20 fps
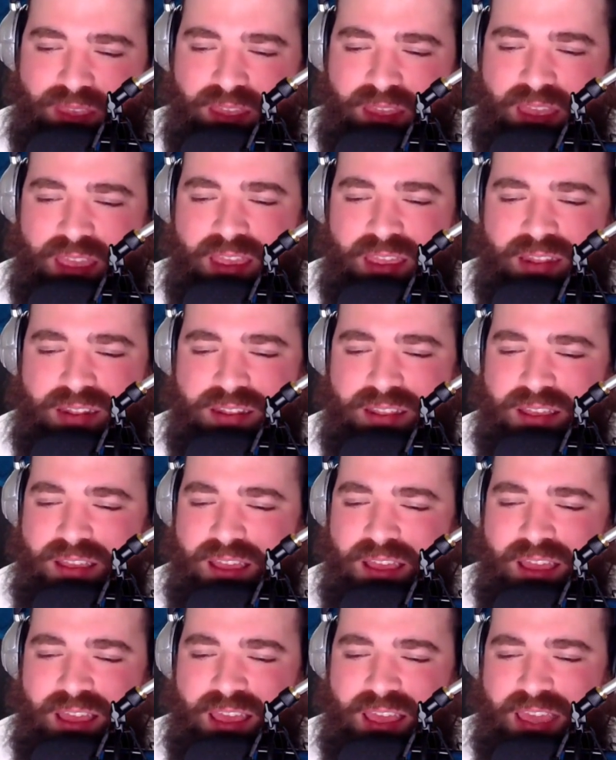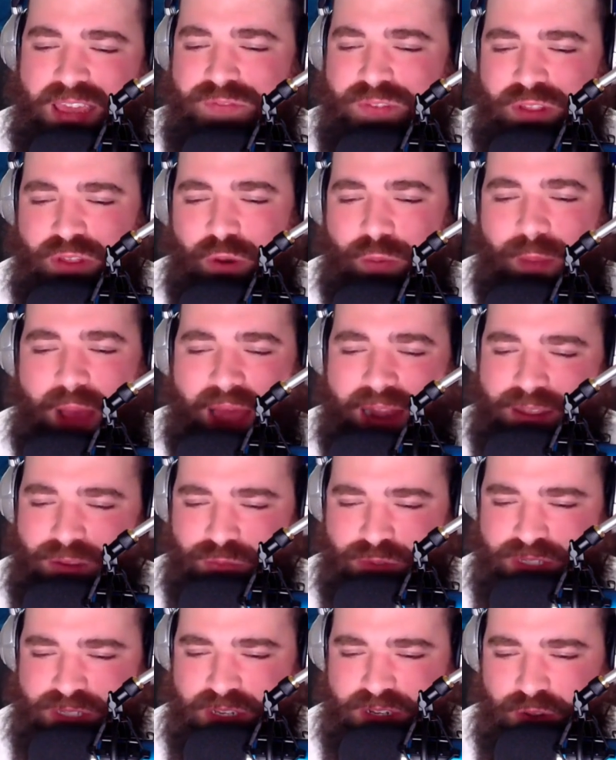and even though Monty
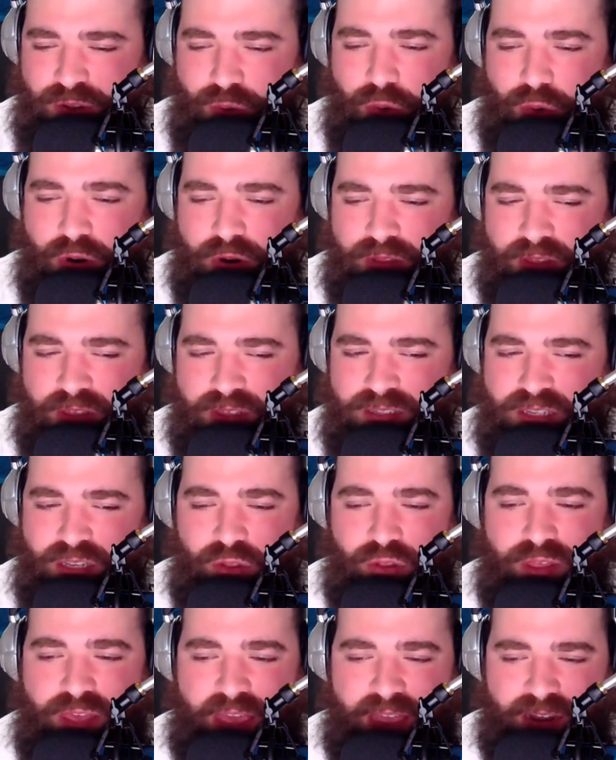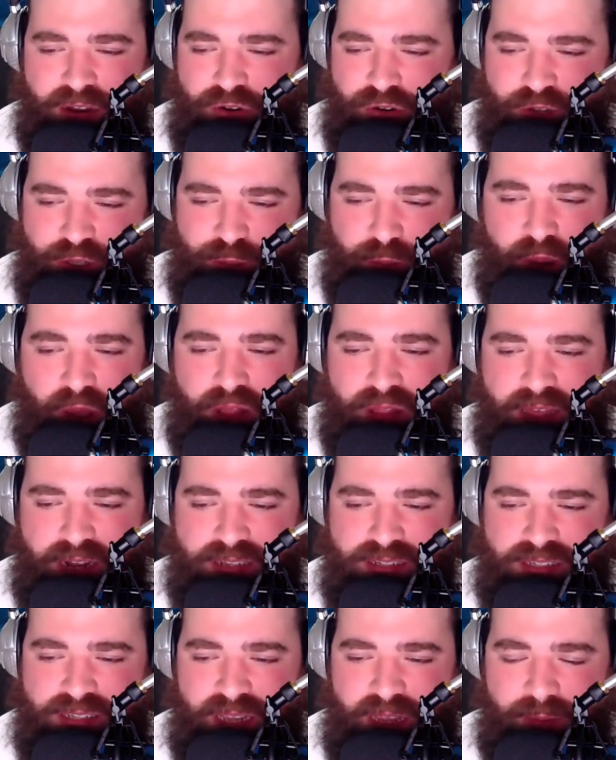was in New Orleans, he only had Chris Paul on
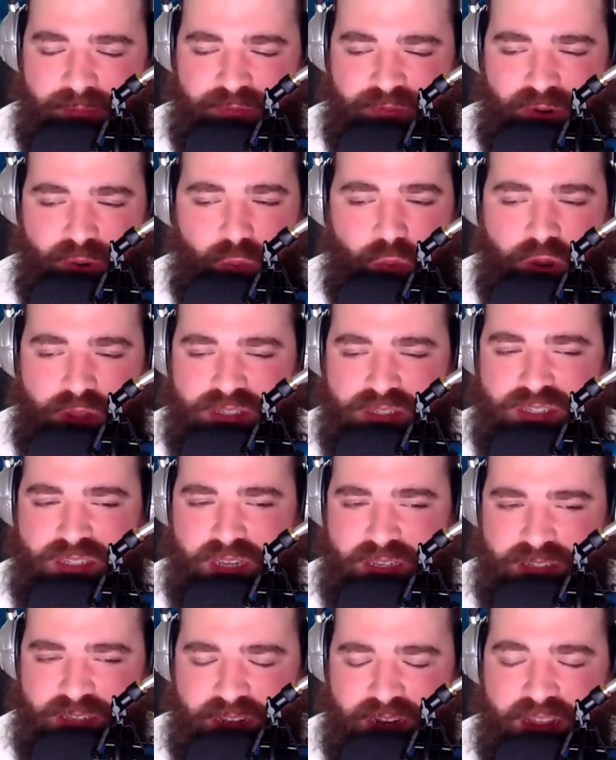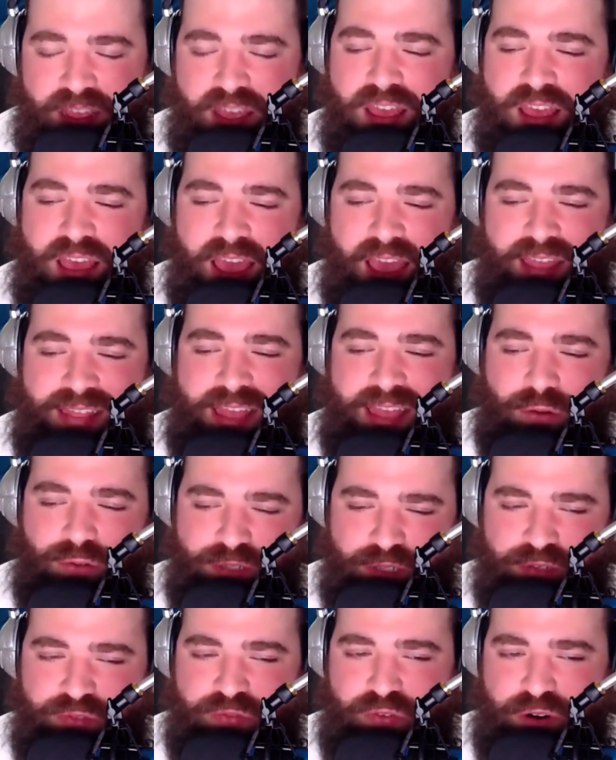his team for 1 season, and that
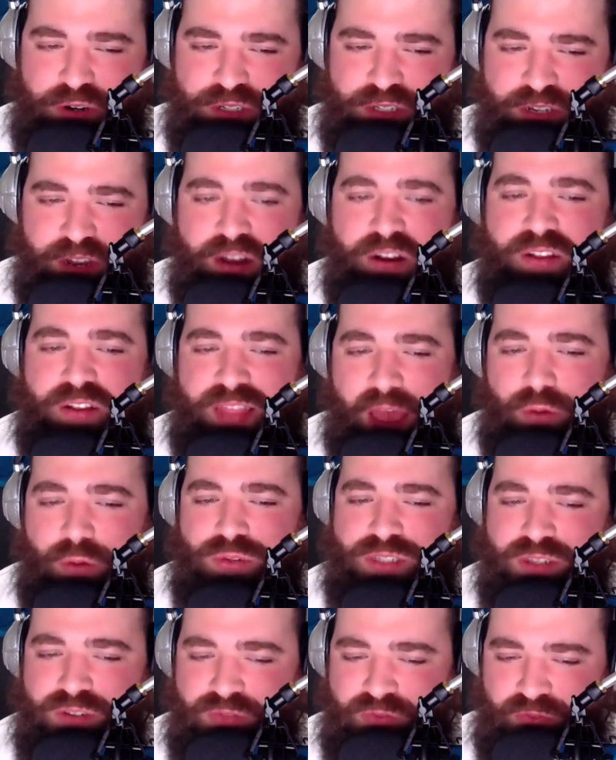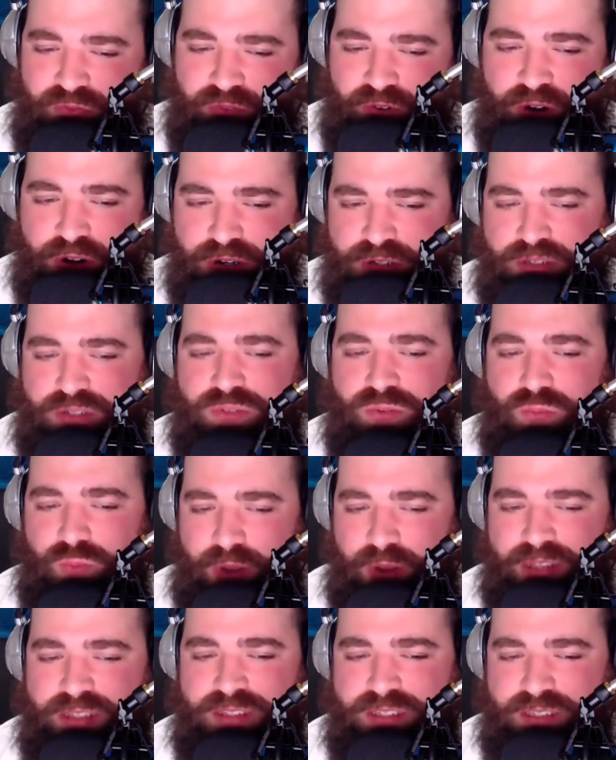was his first year, and that was his first
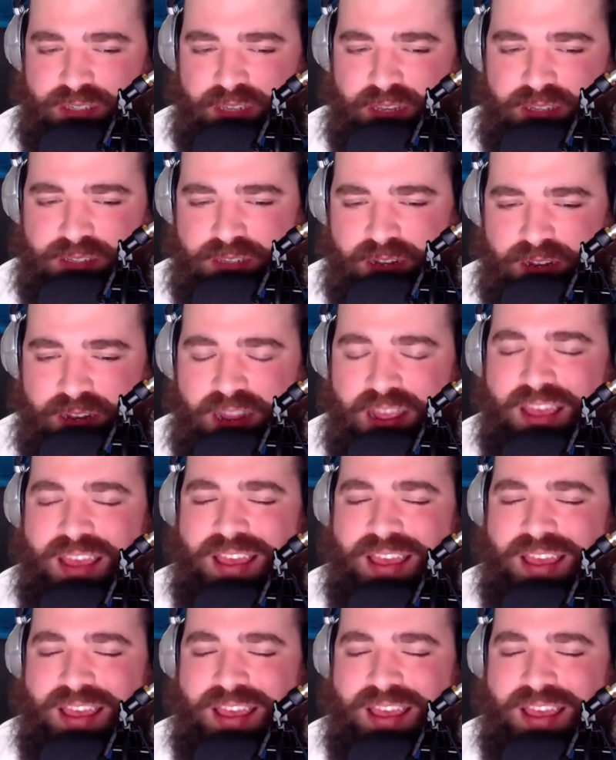winning season